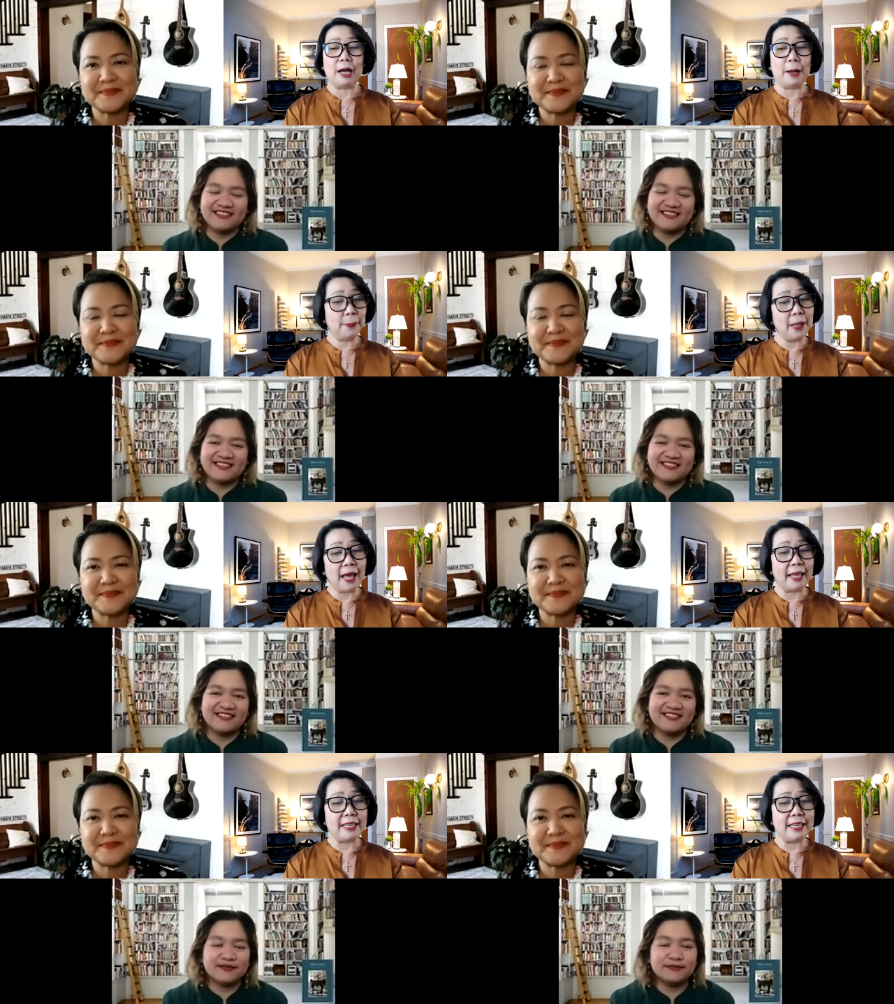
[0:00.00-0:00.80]

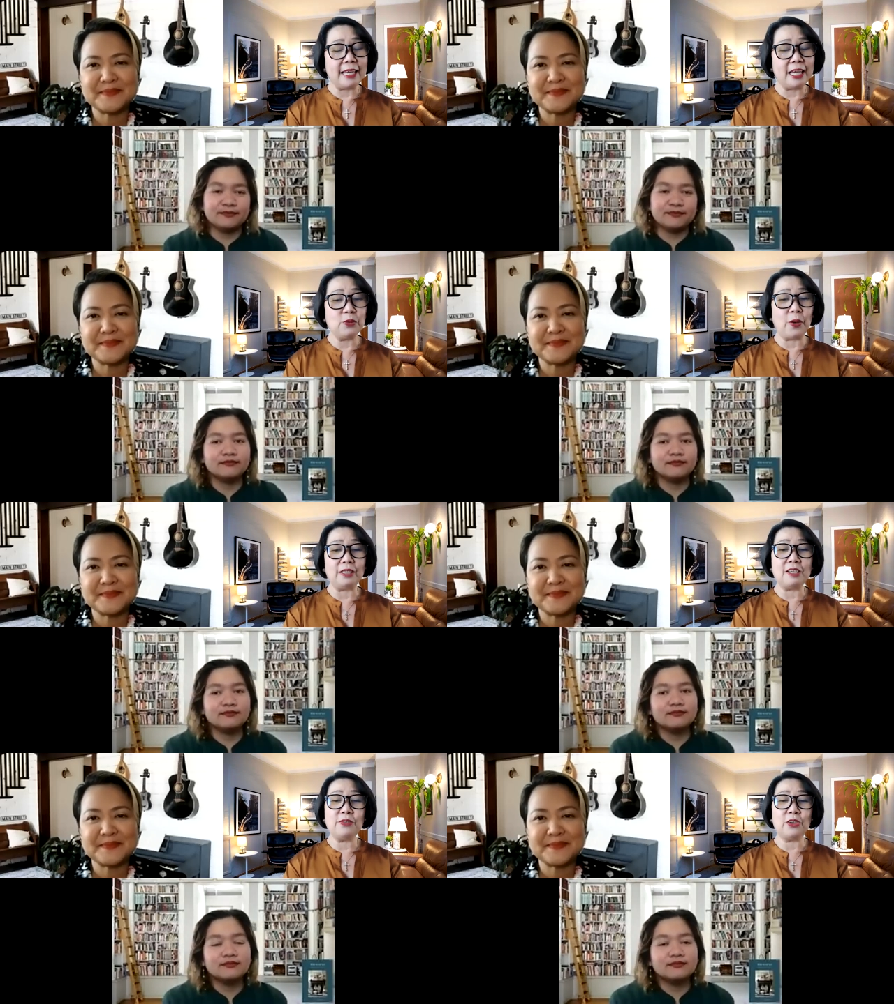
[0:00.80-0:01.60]
Speaker 1: applying and
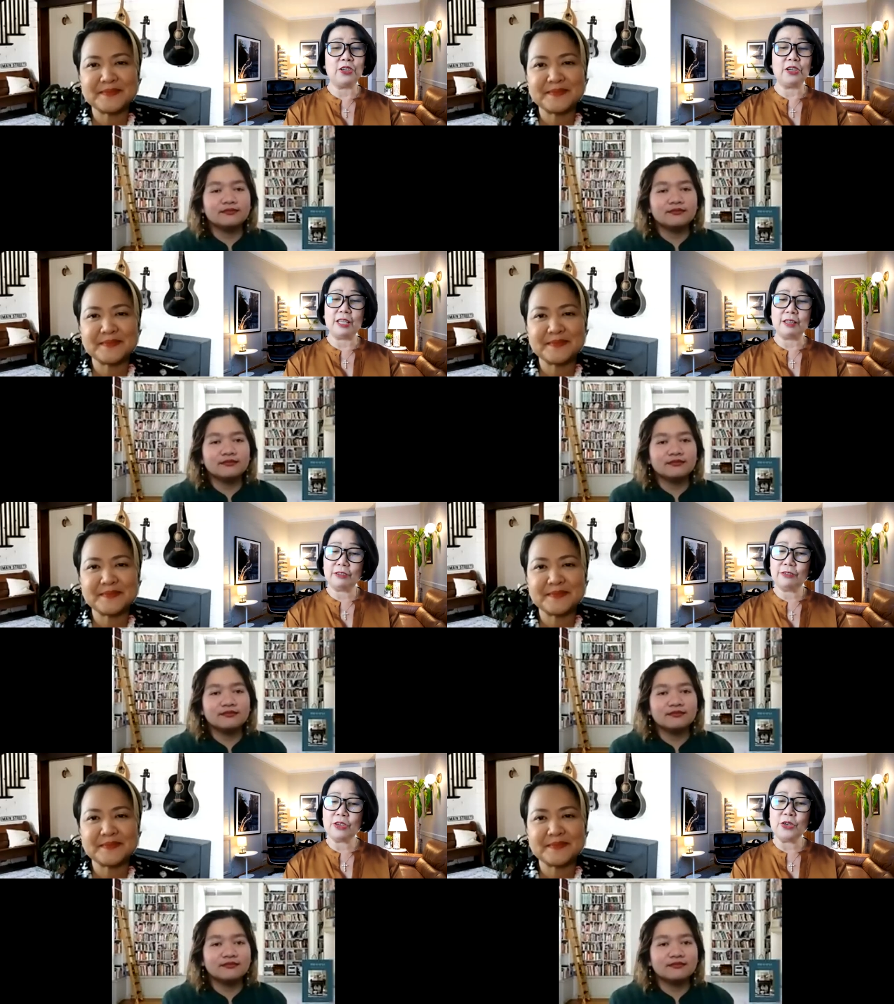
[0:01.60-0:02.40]
waiting for their
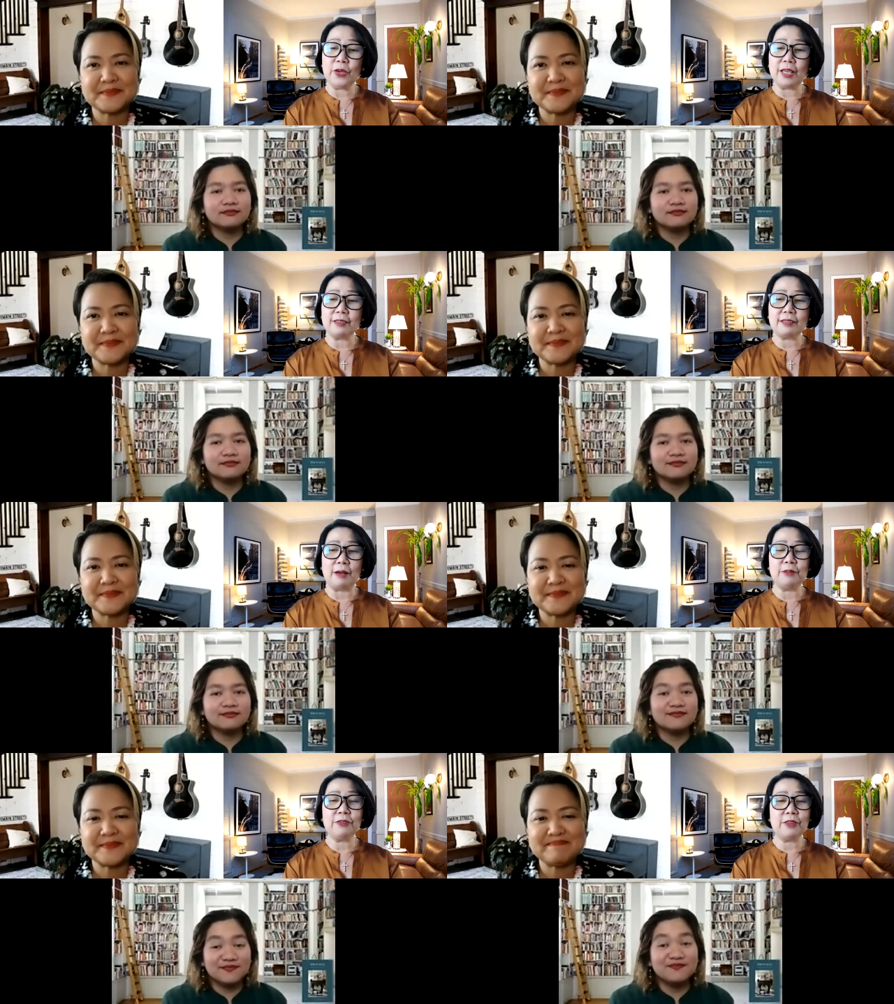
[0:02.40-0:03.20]
interview, and
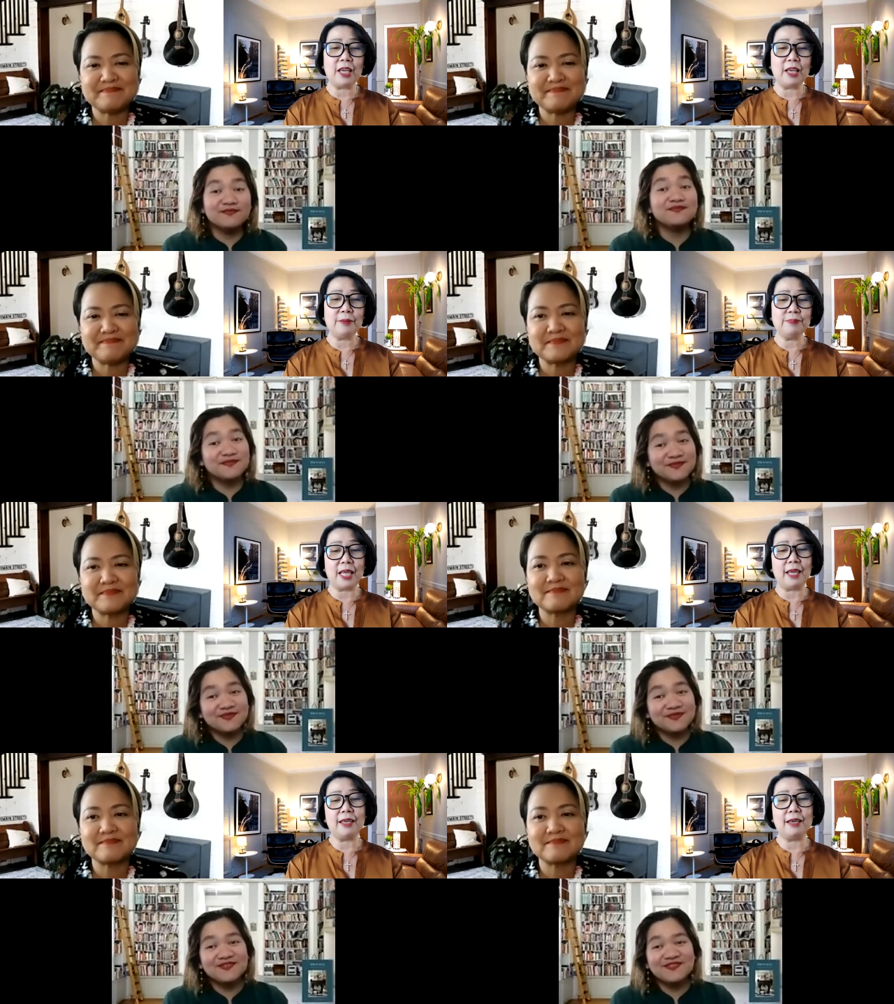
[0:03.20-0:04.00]
some of them,
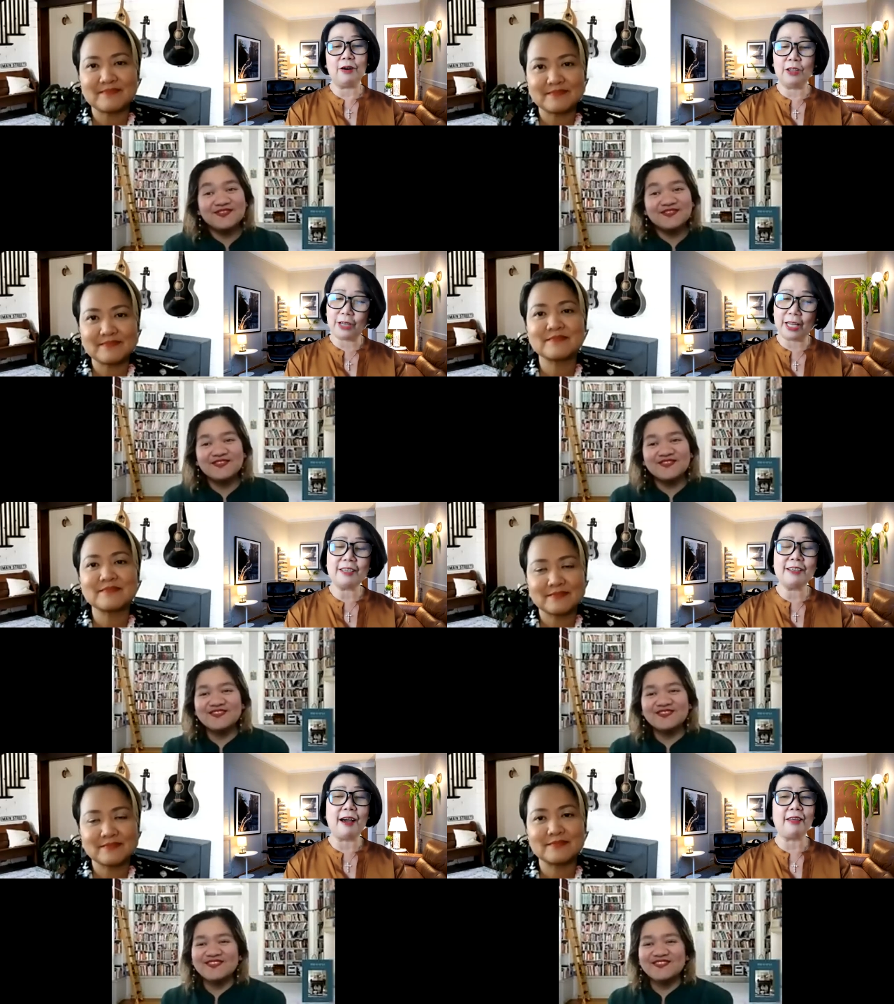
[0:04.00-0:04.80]
they
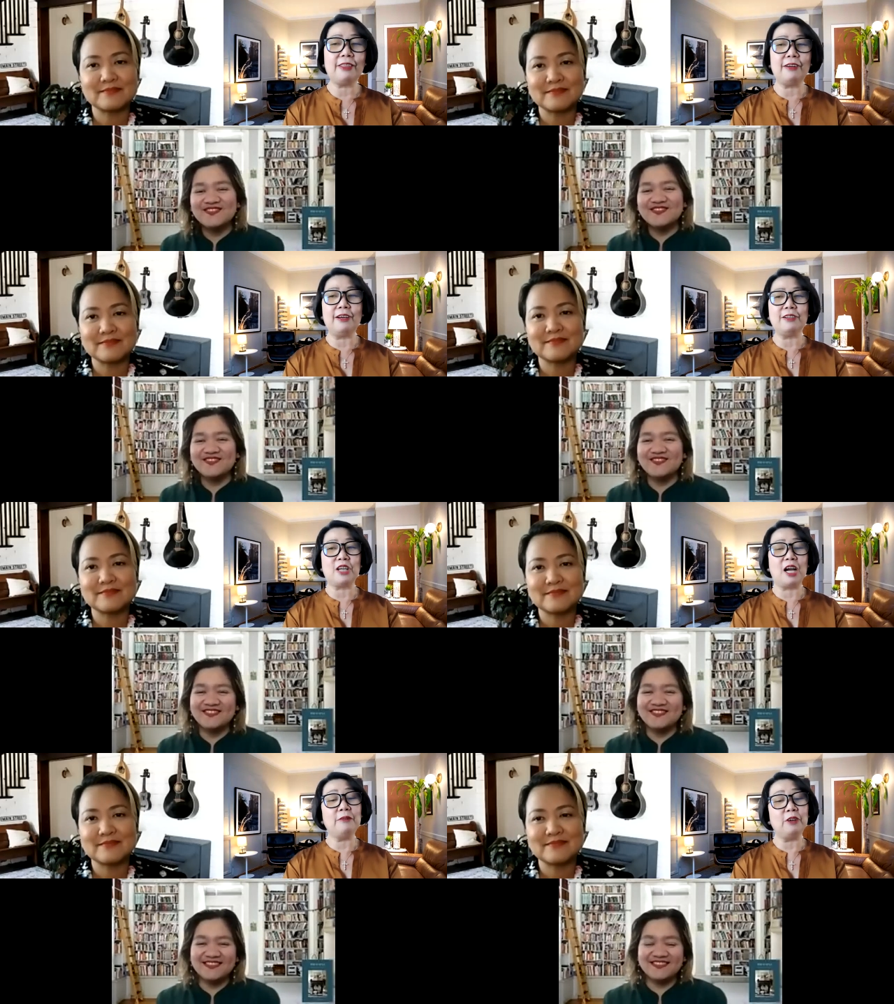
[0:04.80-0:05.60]
already got their
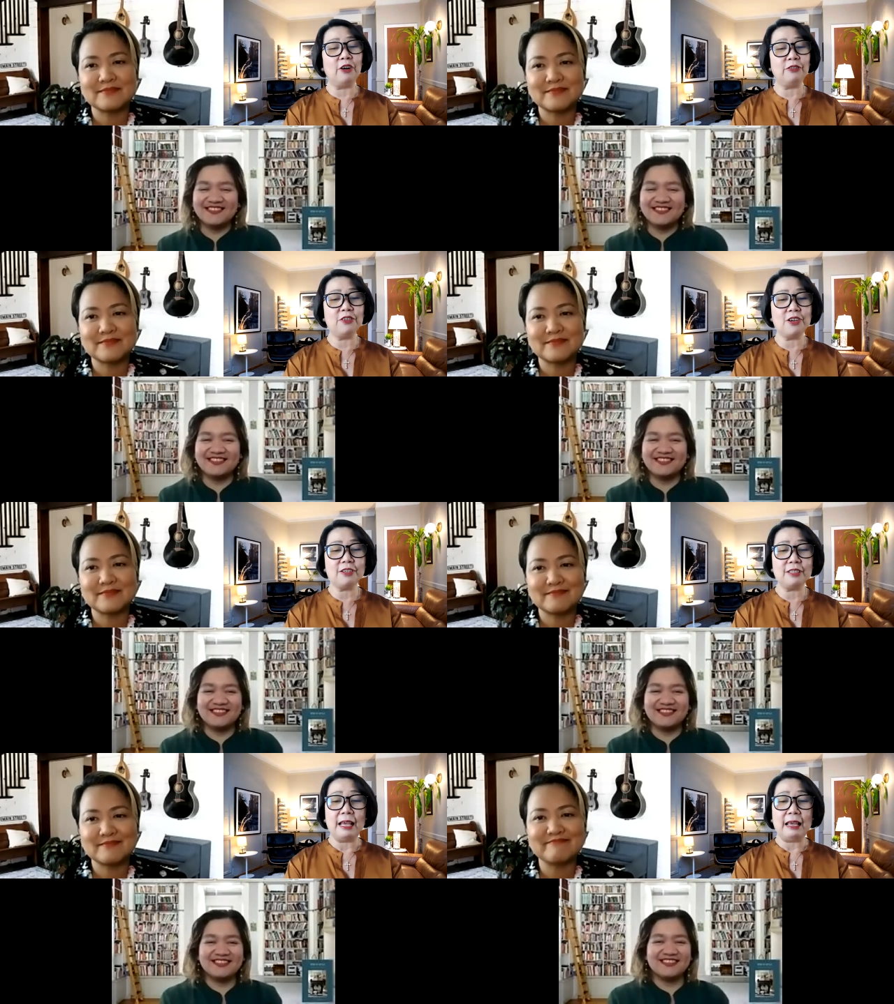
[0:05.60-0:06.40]
job
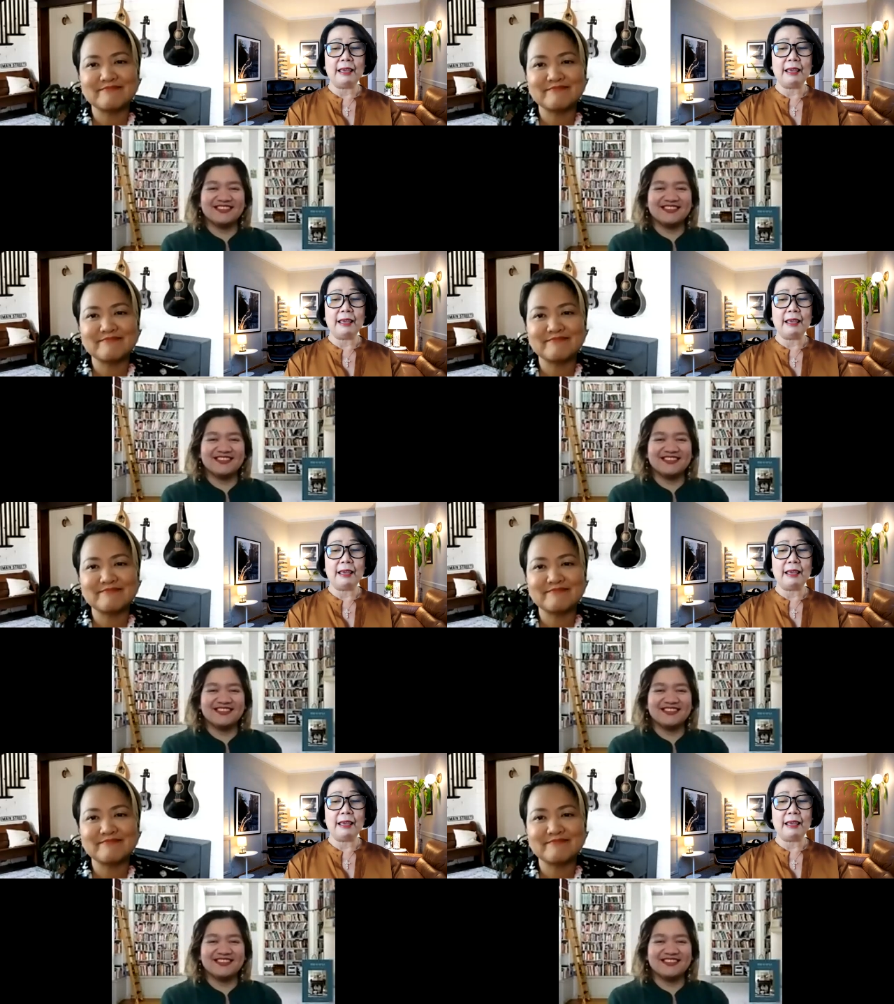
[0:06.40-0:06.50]
offers.